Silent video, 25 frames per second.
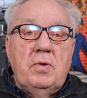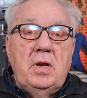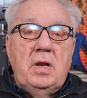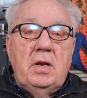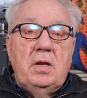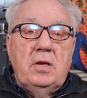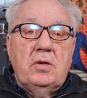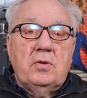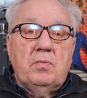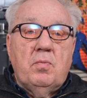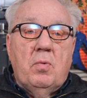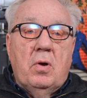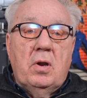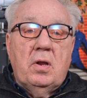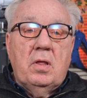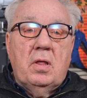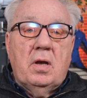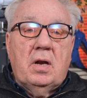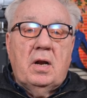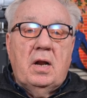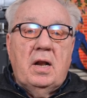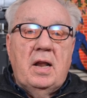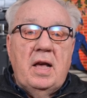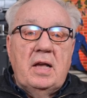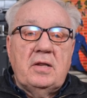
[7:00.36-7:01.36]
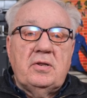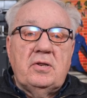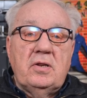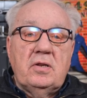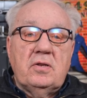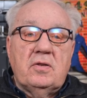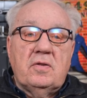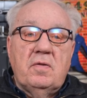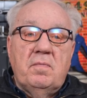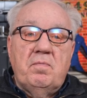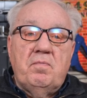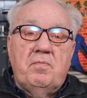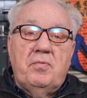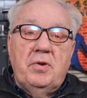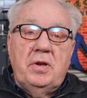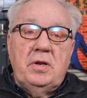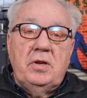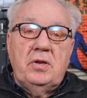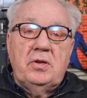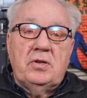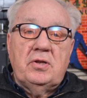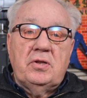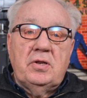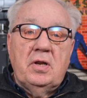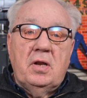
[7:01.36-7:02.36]
really is one of the classics of
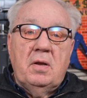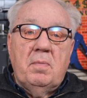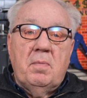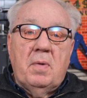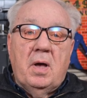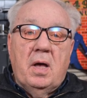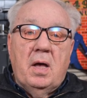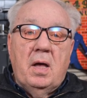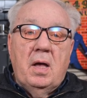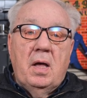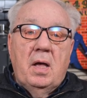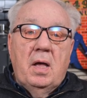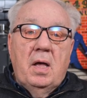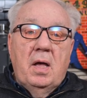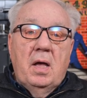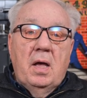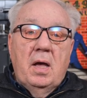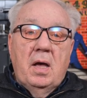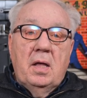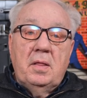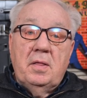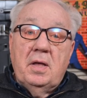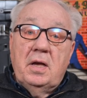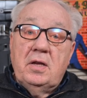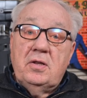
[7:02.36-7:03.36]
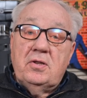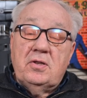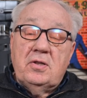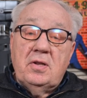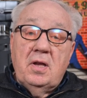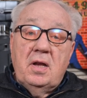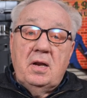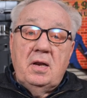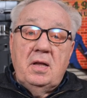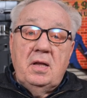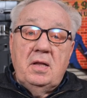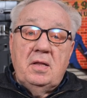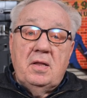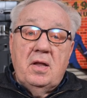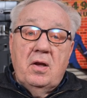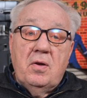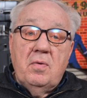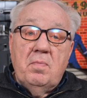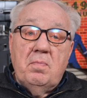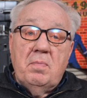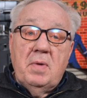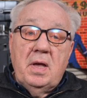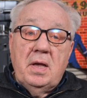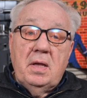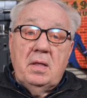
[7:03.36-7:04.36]
British cinema, and they certainly
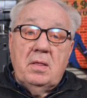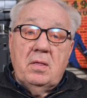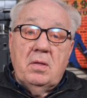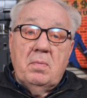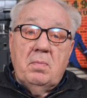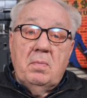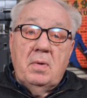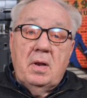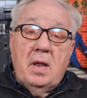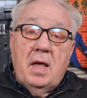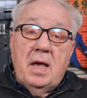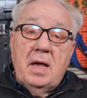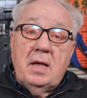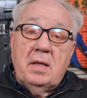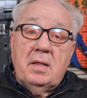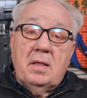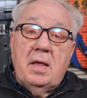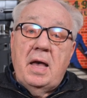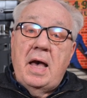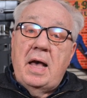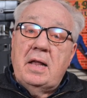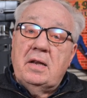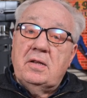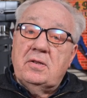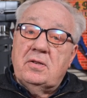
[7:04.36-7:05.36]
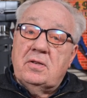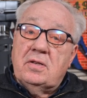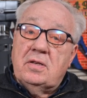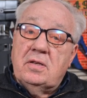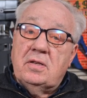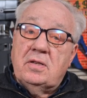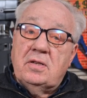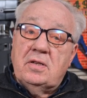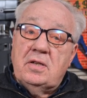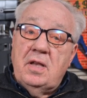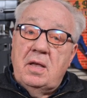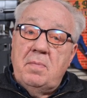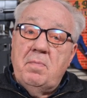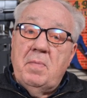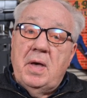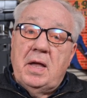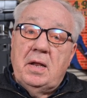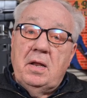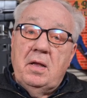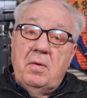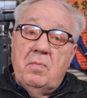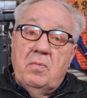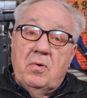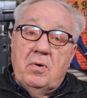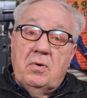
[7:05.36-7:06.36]
don't make them like Alistair Sim
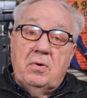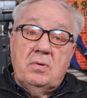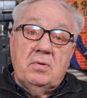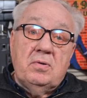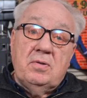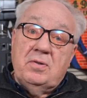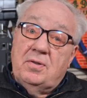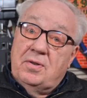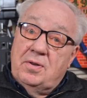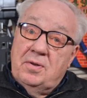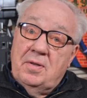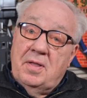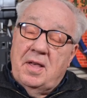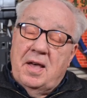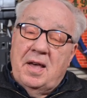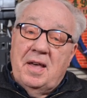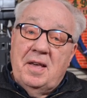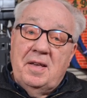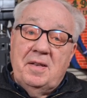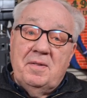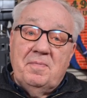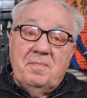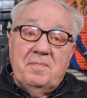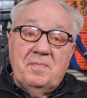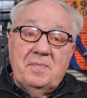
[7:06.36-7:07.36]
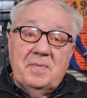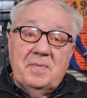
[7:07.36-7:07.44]
anymore, do they?